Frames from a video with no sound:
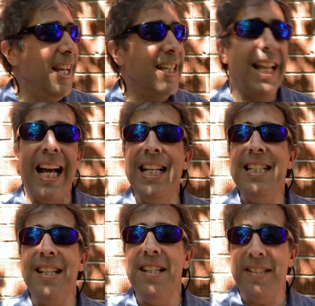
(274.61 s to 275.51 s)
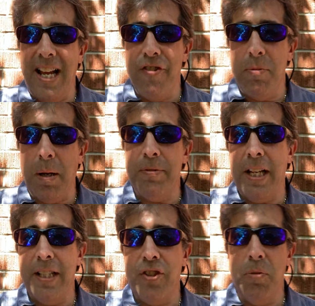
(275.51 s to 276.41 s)
Now, I didn't say this to Andrea, but I'm
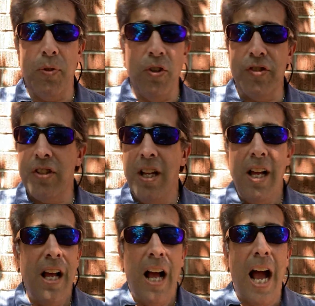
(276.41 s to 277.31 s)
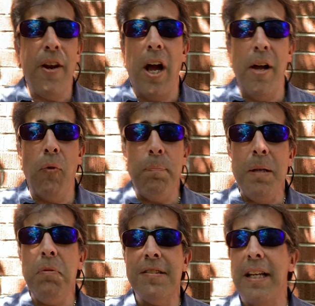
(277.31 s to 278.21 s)
saying it to you because when
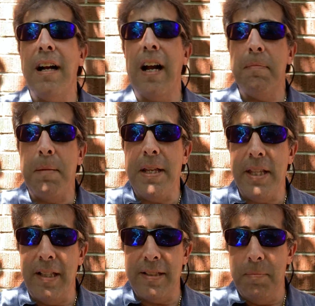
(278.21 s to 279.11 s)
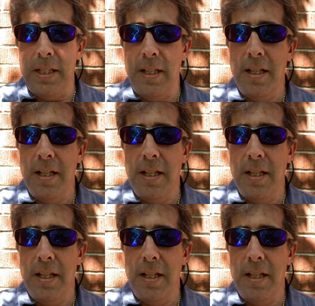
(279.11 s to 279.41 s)
people say cockamamie things to me,